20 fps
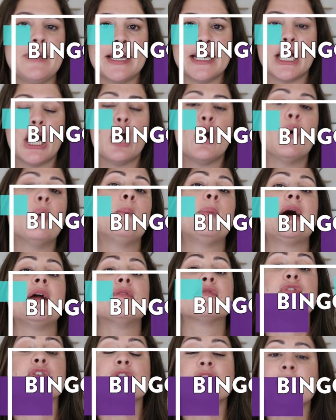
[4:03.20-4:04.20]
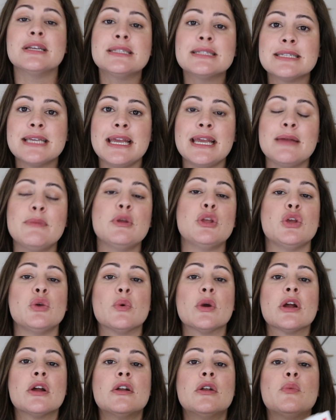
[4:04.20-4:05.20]
Bingo, but for this game, you
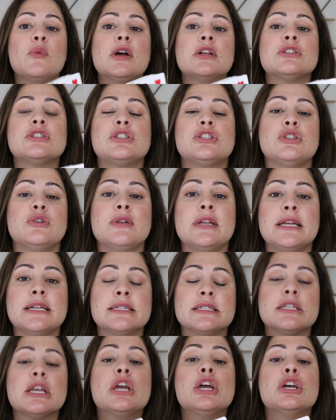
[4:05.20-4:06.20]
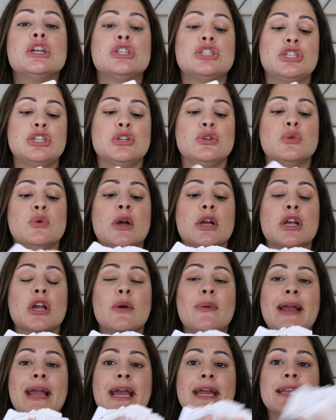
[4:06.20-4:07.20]
are gonna want students to
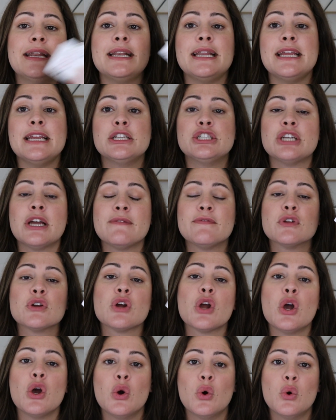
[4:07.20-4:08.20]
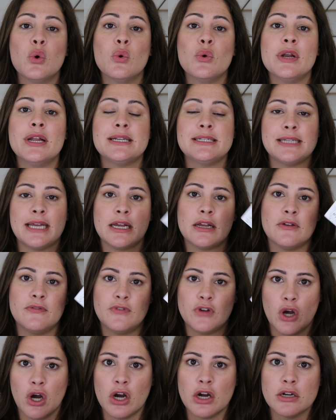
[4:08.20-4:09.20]
go ahead and each have their own deck
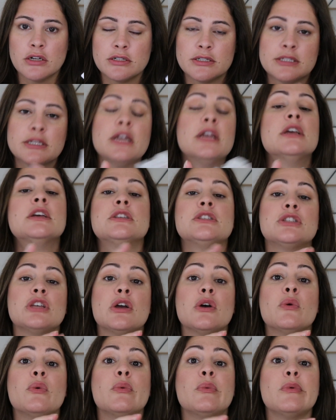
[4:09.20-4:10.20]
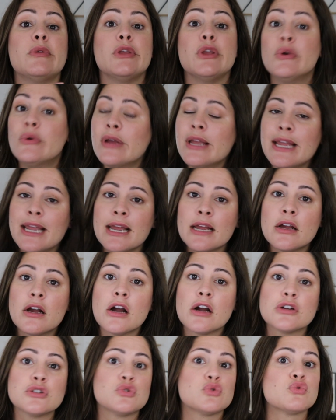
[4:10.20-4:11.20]
of cards. So you can get
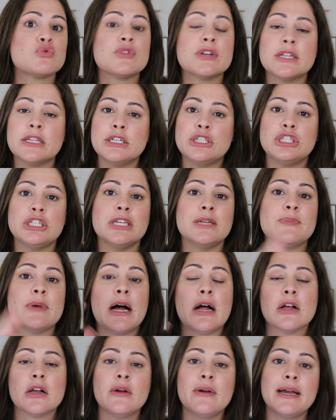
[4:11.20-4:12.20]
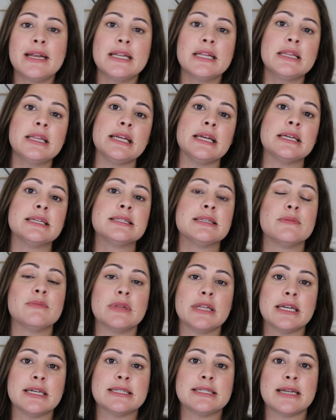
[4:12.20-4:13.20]
cards really cheap. I'll go ahead and link some
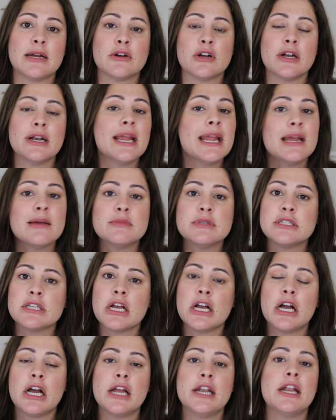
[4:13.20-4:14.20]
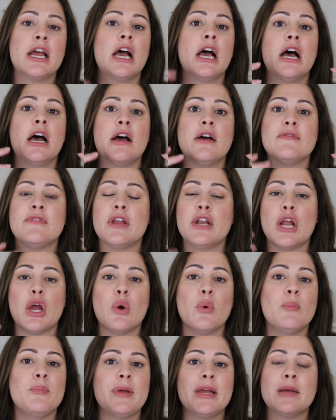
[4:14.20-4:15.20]
links down on Amazon of, you
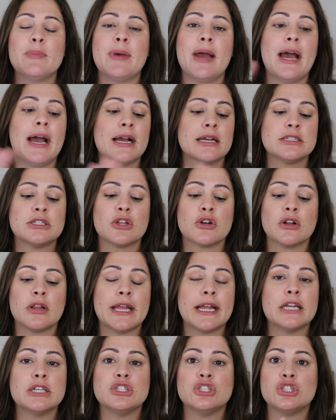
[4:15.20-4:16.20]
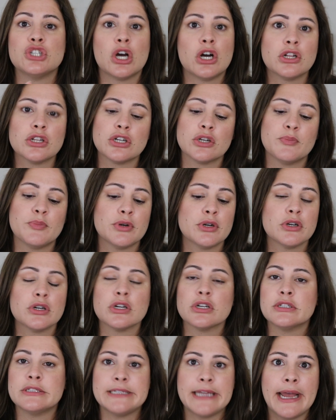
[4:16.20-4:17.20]
know, big packs that are like a dollar
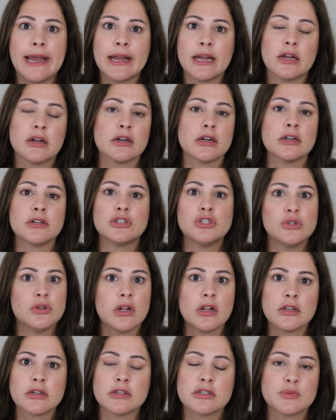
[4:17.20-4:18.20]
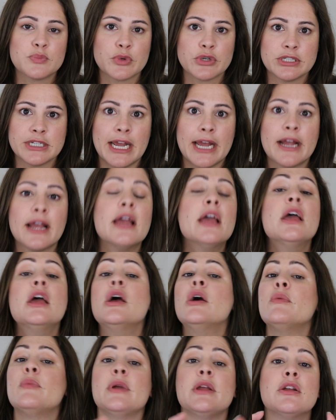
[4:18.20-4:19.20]
per deck or $2 per deck.
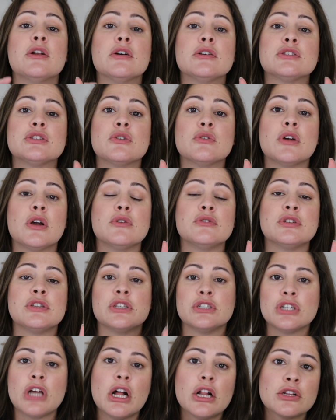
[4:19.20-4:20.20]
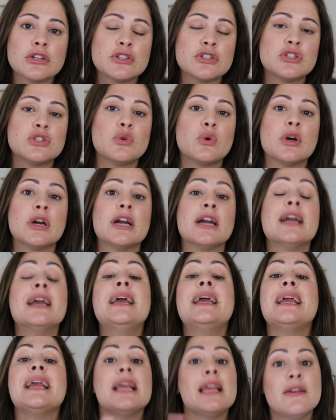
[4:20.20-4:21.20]
But you can also go to the dollar store.
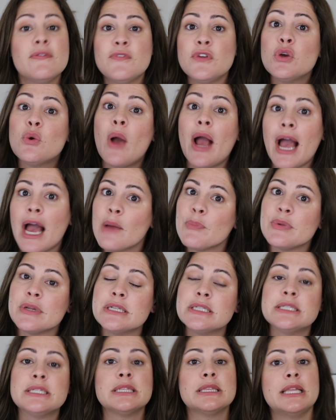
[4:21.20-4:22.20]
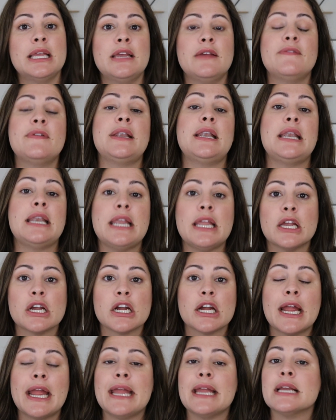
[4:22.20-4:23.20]
If you happen to live
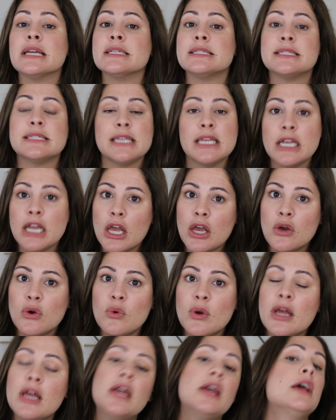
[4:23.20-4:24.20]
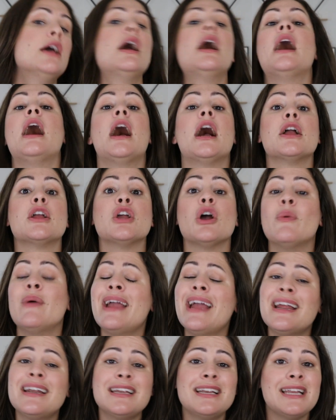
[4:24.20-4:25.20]
near a casino, uh, go
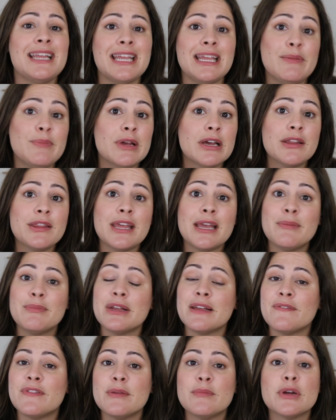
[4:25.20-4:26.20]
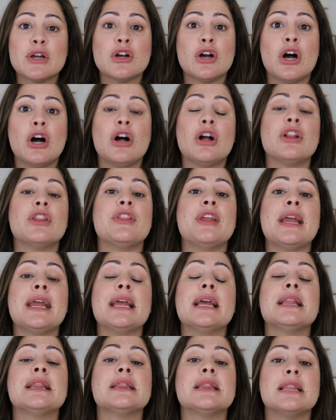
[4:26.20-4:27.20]
ahead and email them, give them a call.
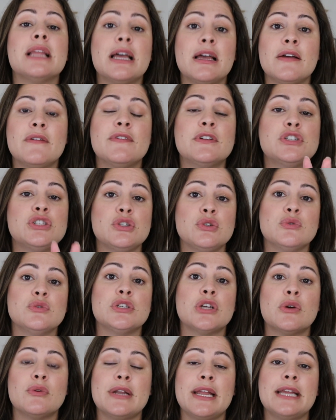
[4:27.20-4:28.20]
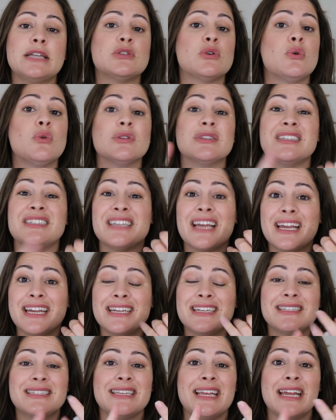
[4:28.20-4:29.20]
They love to donate old
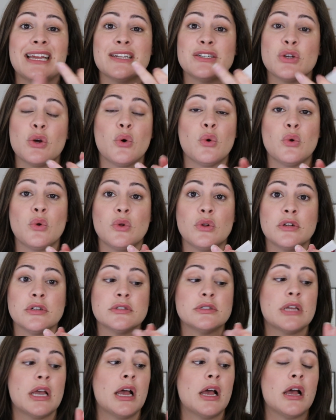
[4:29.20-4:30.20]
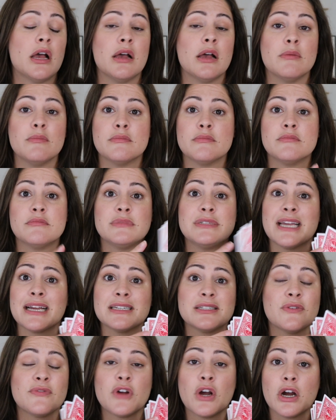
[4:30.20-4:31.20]
dice and old um,
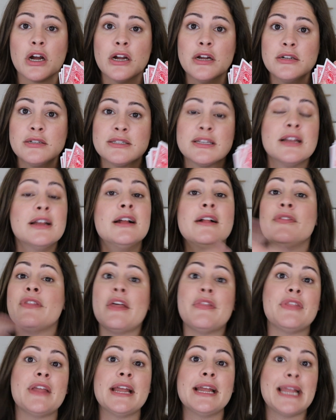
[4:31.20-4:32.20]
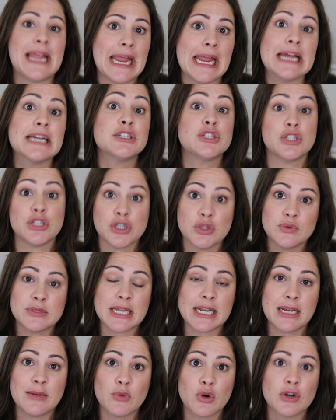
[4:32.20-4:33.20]
decks of cards that they can't use
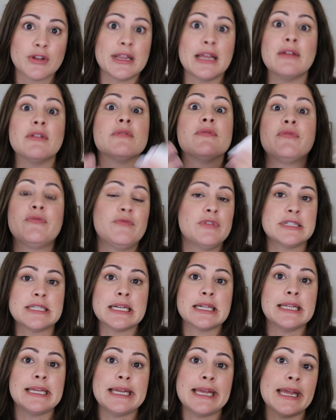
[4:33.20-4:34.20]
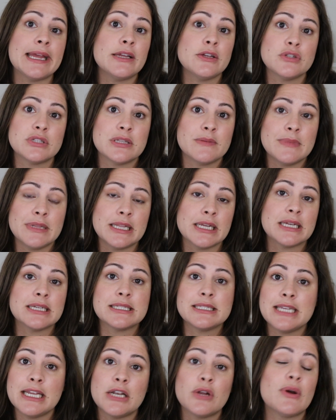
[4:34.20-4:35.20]
anymore. They physically can't use them in the
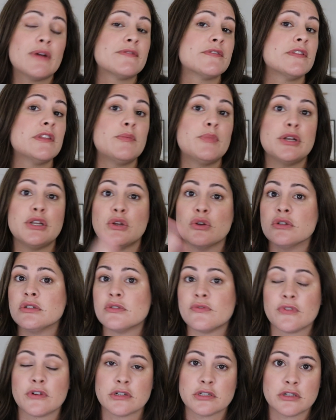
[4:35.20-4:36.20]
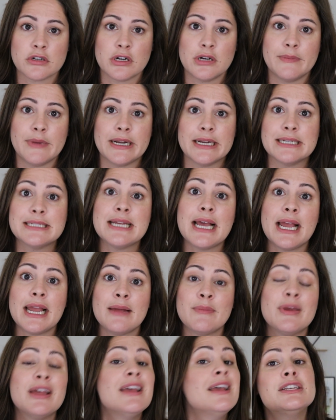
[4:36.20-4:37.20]
casino after they've been used for a certain amount of
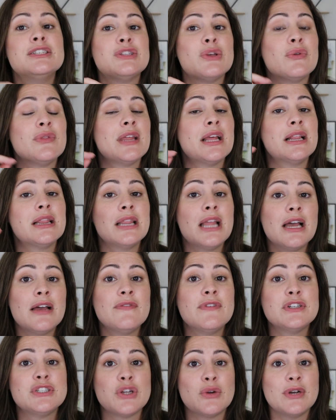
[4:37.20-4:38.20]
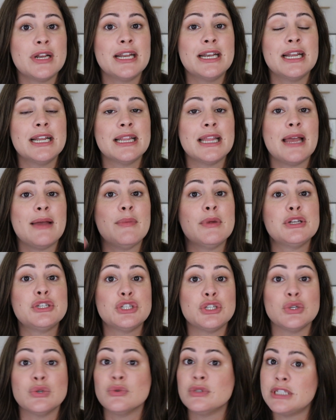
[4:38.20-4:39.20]
time. So they love donating them
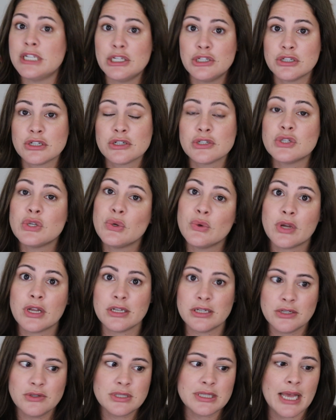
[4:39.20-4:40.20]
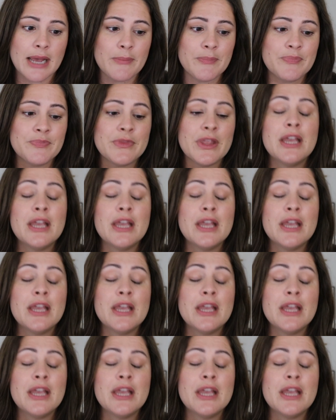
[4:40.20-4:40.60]
to teachers who can use them.